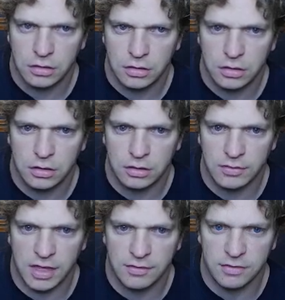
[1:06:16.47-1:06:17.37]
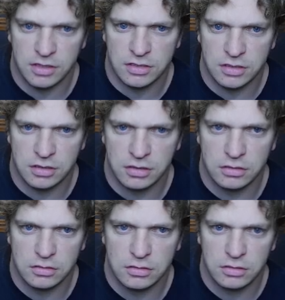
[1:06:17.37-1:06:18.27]
And if they have an instant
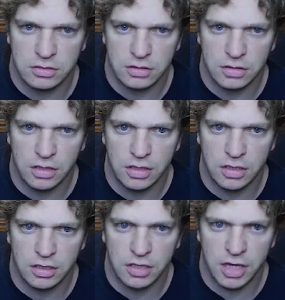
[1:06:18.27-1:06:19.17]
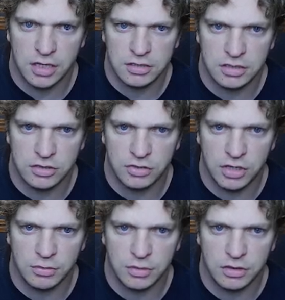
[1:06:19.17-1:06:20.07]
that they can cast and
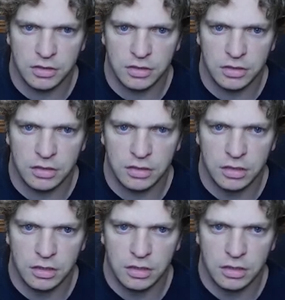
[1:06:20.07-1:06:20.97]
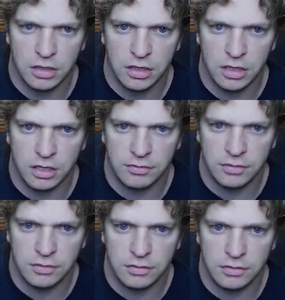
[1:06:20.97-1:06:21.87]
trade with and have
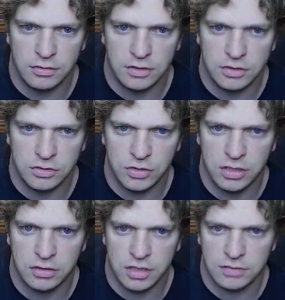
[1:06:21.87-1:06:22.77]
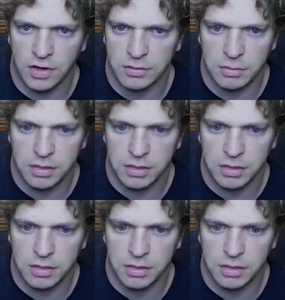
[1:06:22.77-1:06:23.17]
these two trade, that's fine by me.